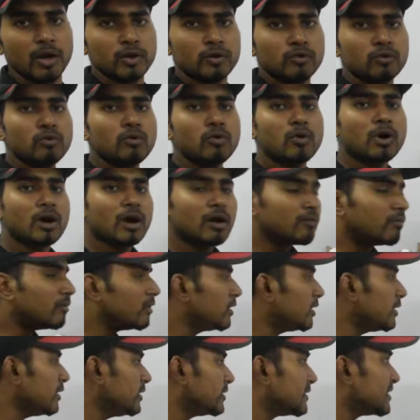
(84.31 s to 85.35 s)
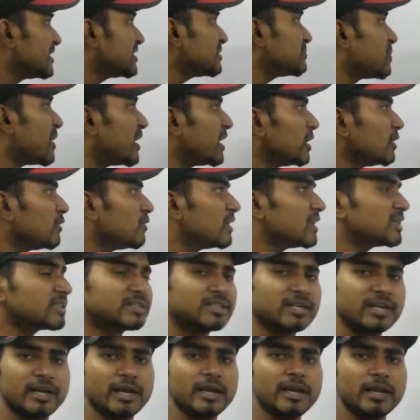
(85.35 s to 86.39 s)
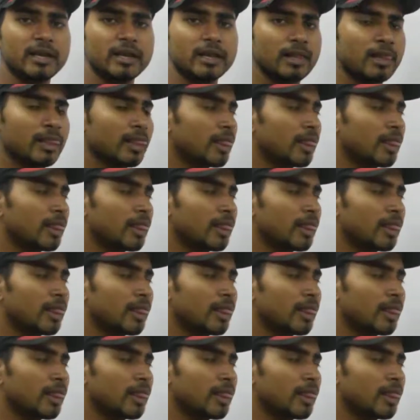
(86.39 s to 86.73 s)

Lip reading: To cover this particular sheet,